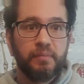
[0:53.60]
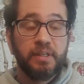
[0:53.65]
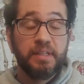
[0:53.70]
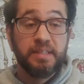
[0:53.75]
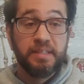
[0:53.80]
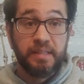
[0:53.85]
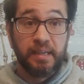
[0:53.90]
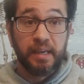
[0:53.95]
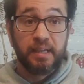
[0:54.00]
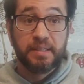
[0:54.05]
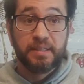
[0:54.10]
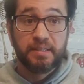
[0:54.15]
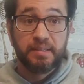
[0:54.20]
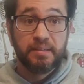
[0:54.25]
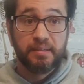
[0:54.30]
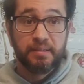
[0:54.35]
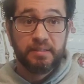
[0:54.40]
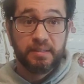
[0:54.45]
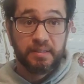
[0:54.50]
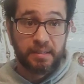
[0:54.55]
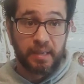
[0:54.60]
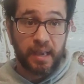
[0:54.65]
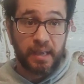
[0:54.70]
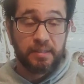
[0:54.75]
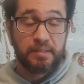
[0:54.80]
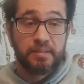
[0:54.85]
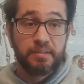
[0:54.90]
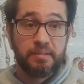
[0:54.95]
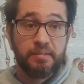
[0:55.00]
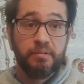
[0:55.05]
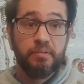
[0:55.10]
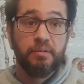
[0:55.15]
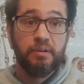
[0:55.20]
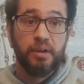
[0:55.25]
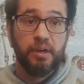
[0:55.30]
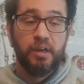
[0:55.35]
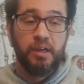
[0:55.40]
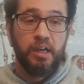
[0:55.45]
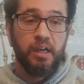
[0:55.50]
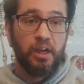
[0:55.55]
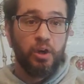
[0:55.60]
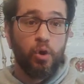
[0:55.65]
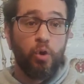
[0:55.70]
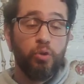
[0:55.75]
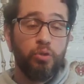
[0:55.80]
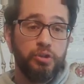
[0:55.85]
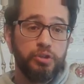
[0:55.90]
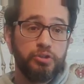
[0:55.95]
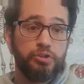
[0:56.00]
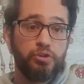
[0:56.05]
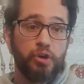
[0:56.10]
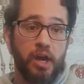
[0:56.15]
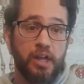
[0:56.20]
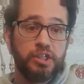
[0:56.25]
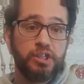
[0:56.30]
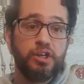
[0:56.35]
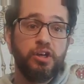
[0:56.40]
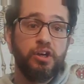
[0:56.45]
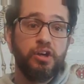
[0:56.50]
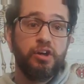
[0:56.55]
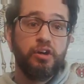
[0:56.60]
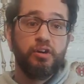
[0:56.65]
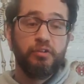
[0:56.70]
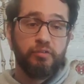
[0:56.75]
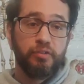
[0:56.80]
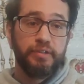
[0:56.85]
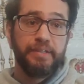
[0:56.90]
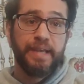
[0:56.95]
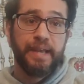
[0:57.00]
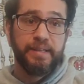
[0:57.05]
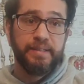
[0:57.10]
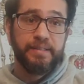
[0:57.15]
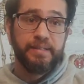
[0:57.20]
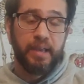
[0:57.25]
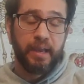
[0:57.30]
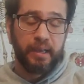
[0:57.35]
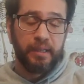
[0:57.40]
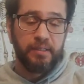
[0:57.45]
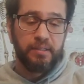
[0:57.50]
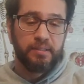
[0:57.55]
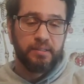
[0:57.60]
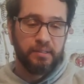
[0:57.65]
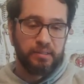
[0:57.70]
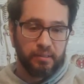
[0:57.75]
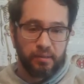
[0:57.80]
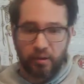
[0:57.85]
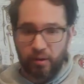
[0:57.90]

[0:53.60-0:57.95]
6 sets and hold the stretch for 10 seconds.